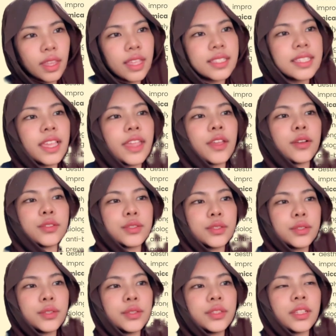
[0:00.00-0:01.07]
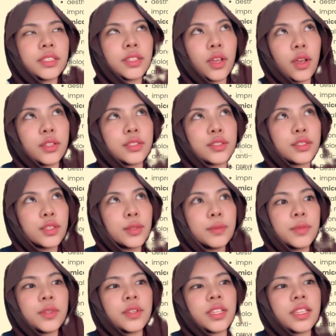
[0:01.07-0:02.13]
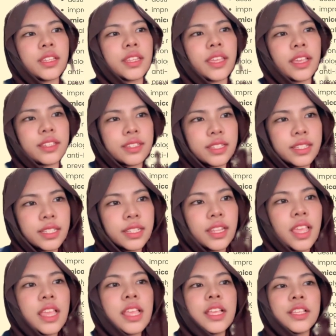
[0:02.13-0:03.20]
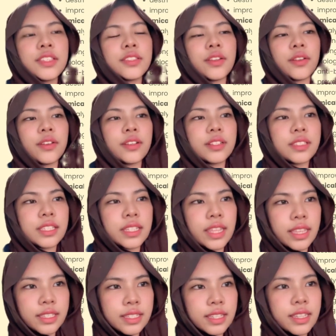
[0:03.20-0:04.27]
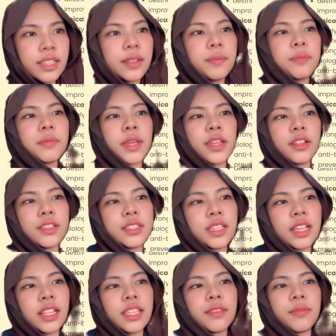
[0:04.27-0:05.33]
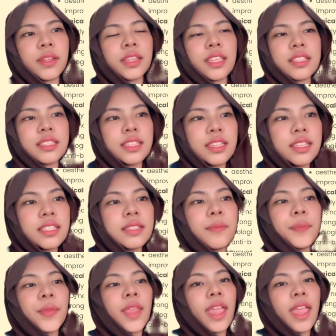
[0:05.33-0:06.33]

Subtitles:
TiO2 not consumed during reaction, strong oxidation, biological advantages,